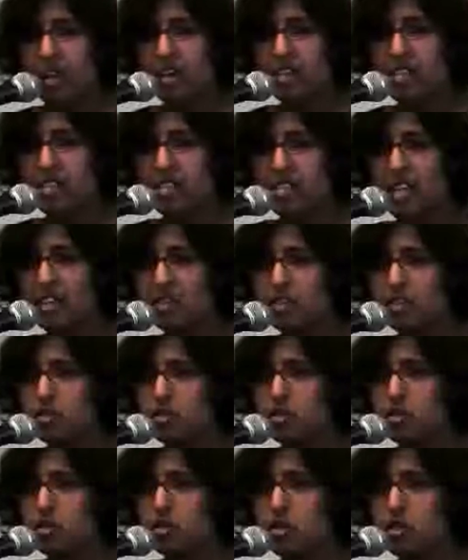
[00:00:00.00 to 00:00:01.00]
and
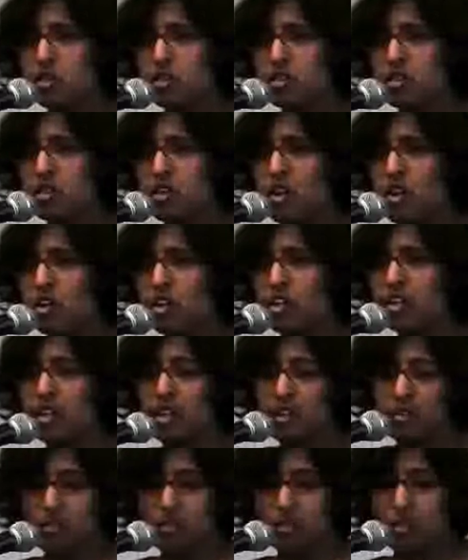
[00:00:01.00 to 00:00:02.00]
settles just long
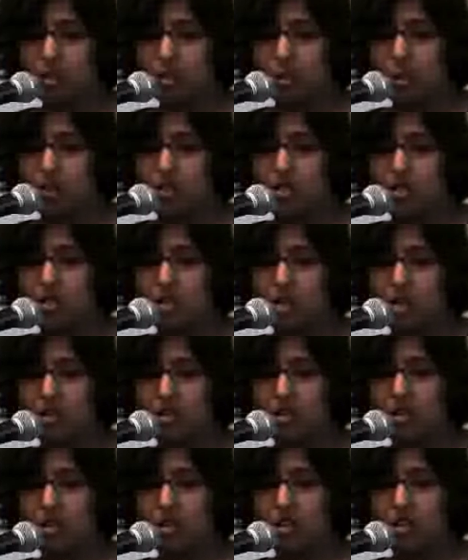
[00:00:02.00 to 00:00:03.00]
enough to quench her
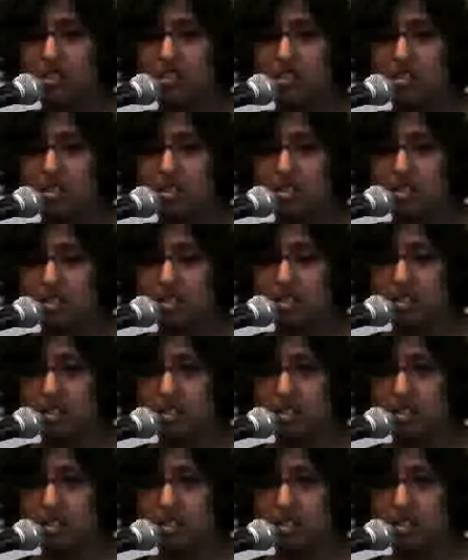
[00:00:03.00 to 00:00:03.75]
thirst.